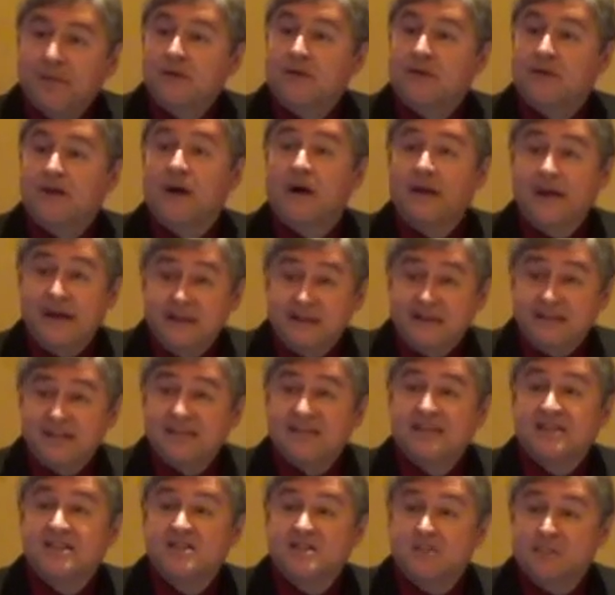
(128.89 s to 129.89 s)
There
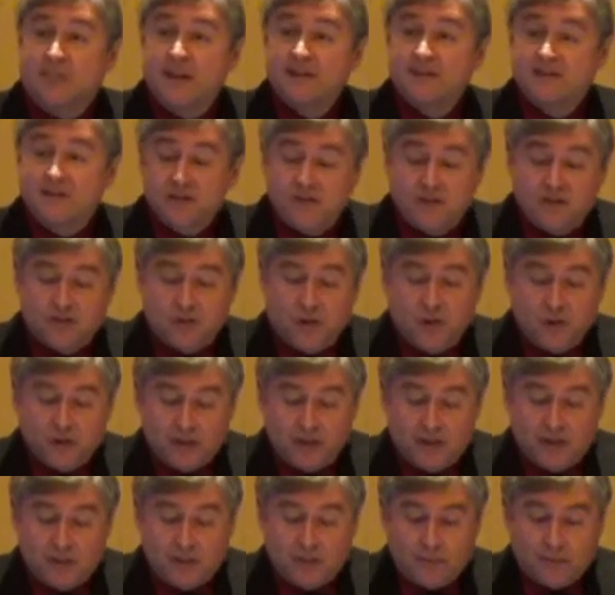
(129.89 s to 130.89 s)
is expenses
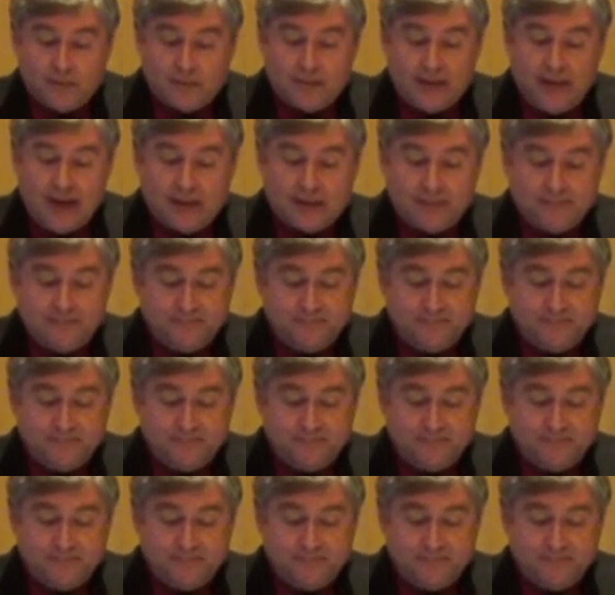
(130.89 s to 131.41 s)
associated with that.